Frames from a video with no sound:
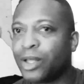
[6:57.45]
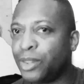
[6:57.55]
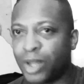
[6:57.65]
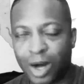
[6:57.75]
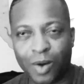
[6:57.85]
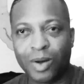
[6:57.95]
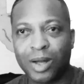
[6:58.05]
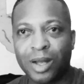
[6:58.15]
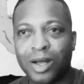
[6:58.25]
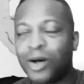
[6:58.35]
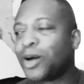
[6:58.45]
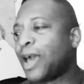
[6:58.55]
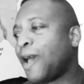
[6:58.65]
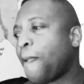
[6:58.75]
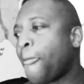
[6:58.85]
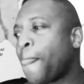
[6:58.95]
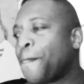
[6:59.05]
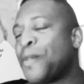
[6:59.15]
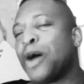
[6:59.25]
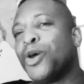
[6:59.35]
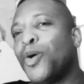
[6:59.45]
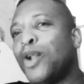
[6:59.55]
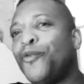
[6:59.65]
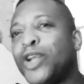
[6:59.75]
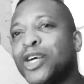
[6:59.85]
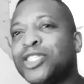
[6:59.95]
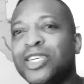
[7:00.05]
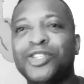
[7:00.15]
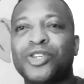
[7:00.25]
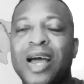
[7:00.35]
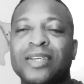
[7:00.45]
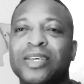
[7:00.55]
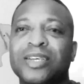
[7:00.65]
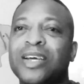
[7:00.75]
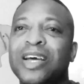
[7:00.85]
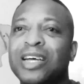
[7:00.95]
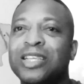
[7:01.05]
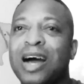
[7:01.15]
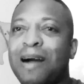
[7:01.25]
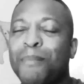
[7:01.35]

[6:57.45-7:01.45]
No. Okay? Now the whole video she's trying to talk